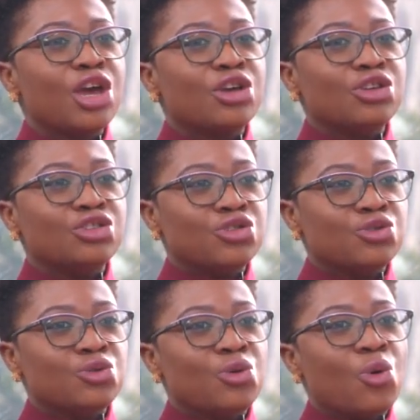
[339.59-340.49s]

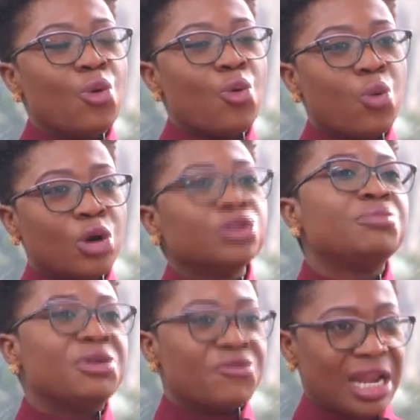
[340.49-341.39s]
You want to
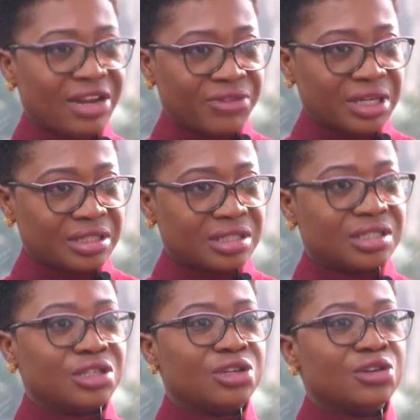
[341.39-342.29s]
be
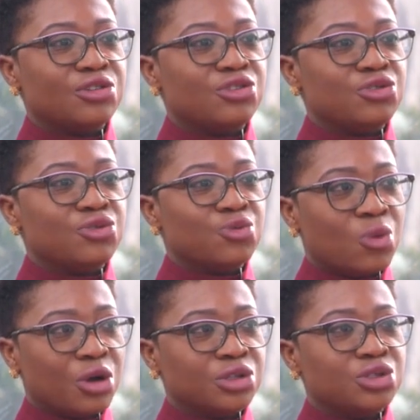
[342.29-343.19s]
relevant. You
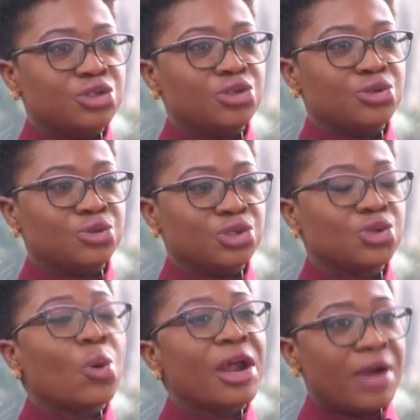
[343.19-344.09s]
want to
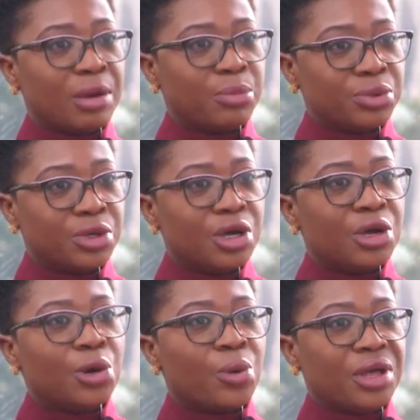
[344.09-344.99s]
square up
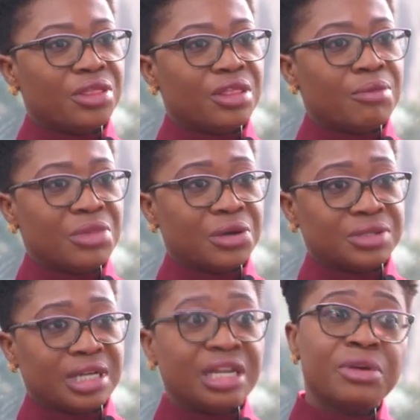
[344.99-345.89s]
with the
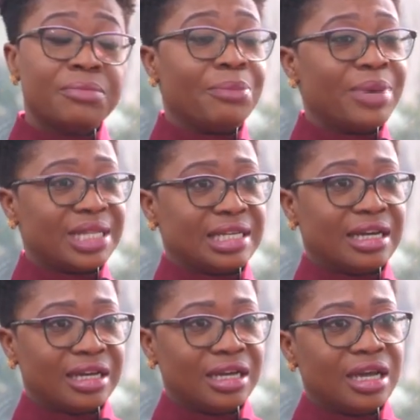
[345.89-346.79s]
males and even be
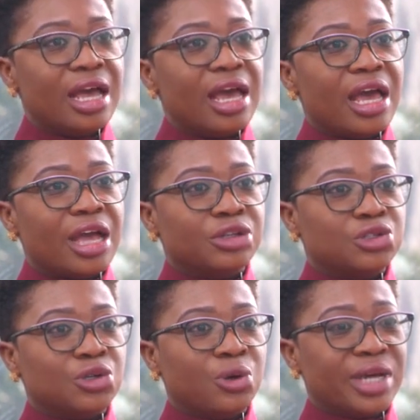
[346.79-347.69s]
better and
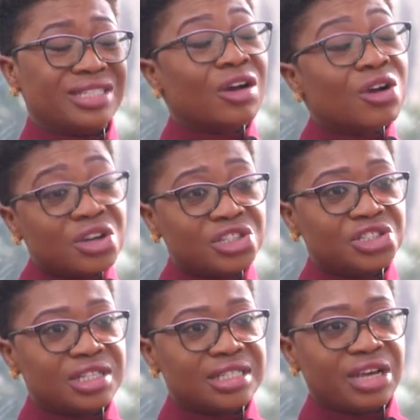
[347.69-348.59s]
so it's a
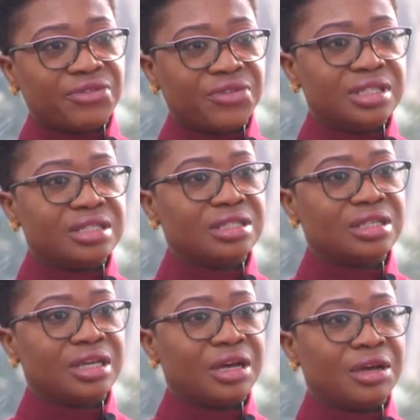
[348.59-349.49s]
conscious effort
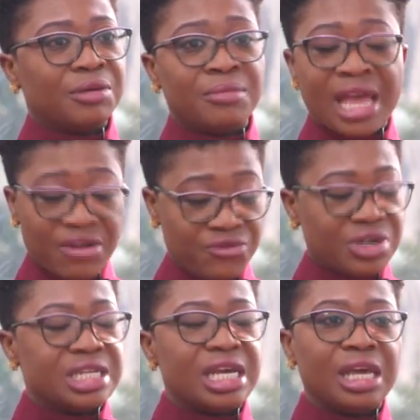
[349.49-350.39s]
um, every
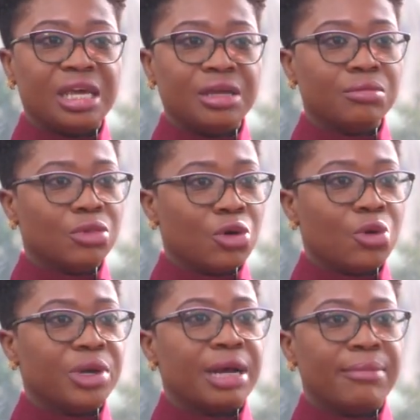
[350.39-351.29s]
day
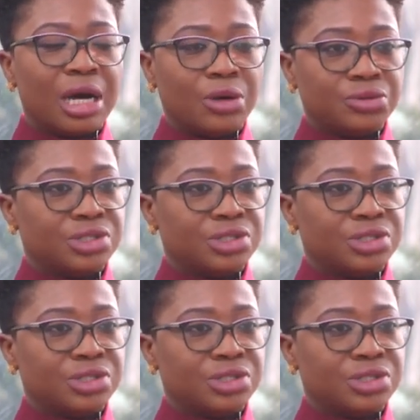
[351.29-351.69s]
going about